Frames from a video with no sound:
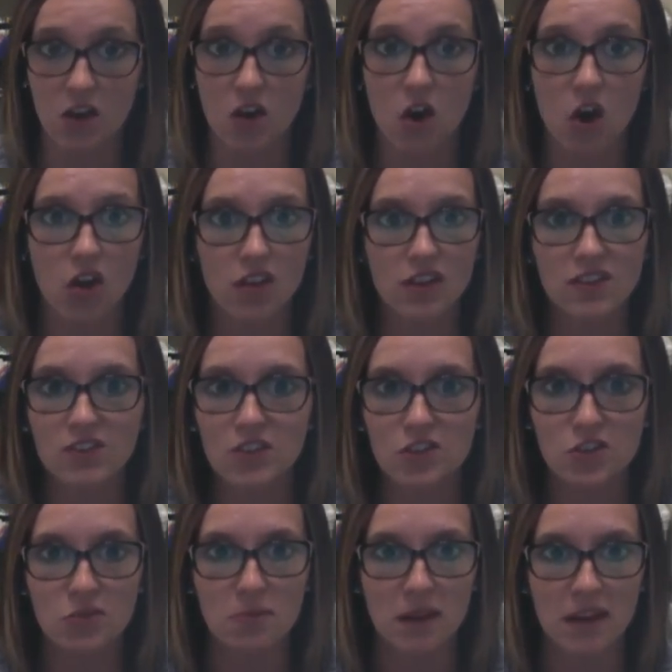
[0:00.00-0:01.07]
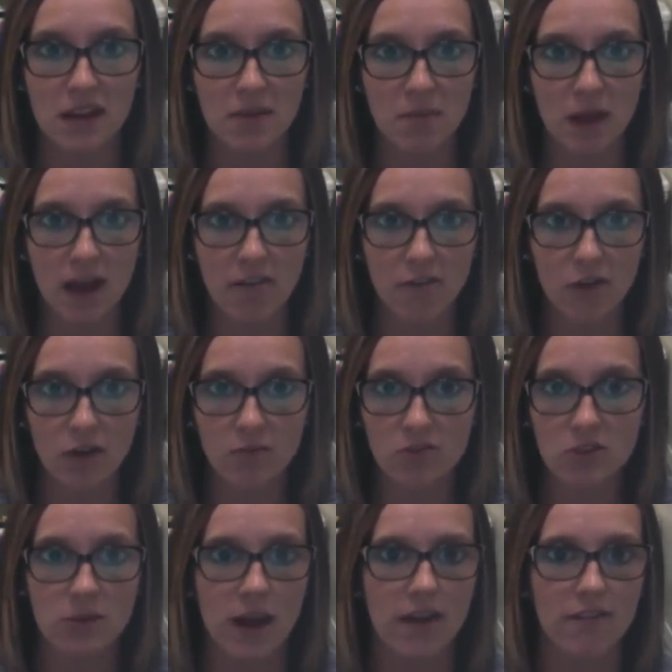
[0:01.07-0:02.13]
all these social media platforms,
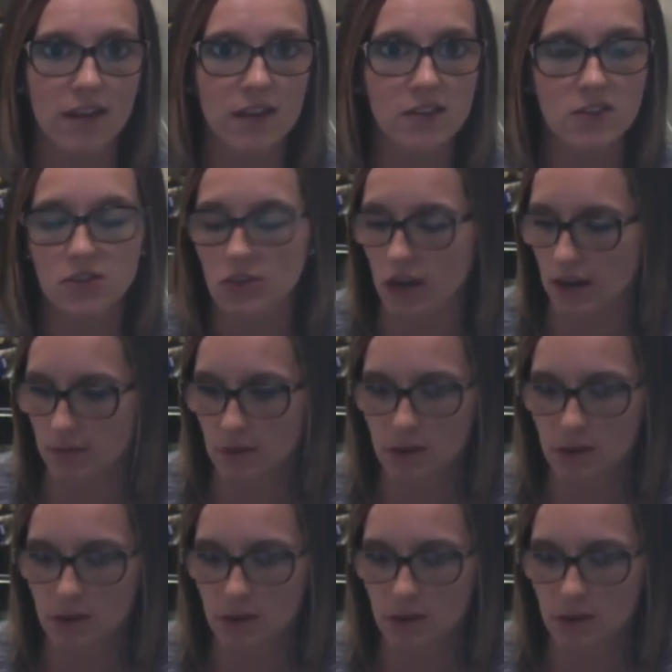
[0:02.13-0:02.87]
you have Instagram,